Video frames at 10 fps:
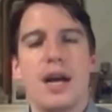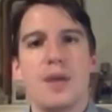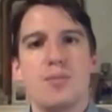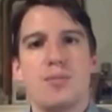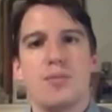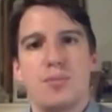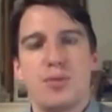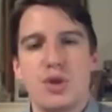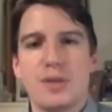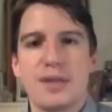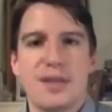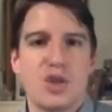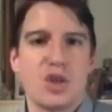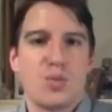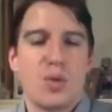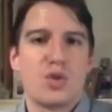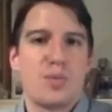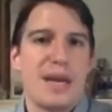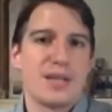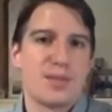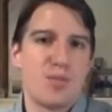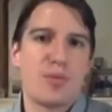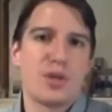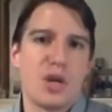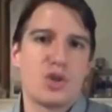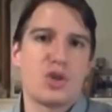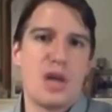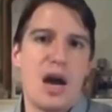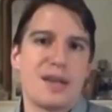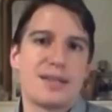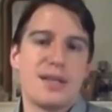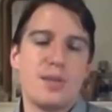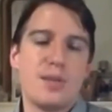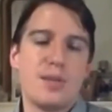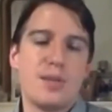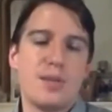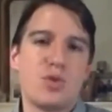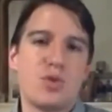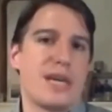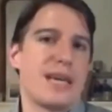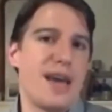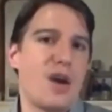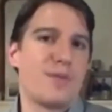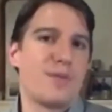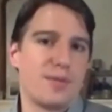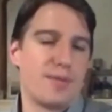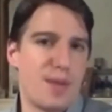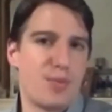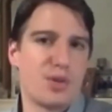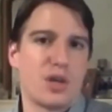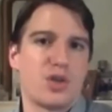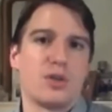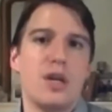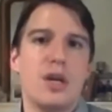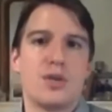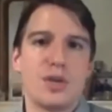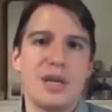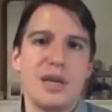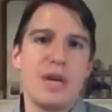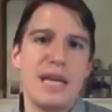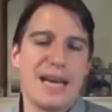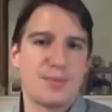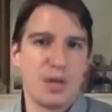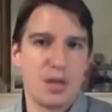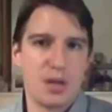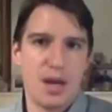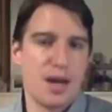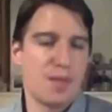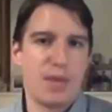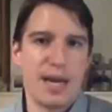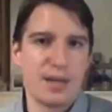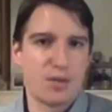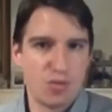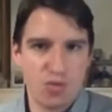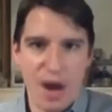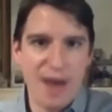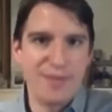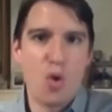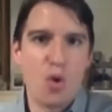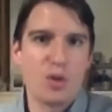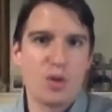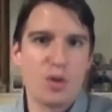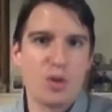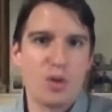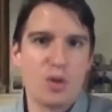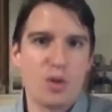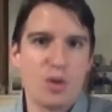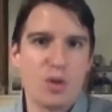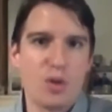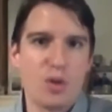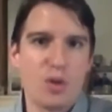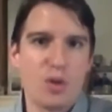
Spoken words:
producers that just wanted to make a small production asked him to take care of their production. So he really has been like a driving horse for the whole industry.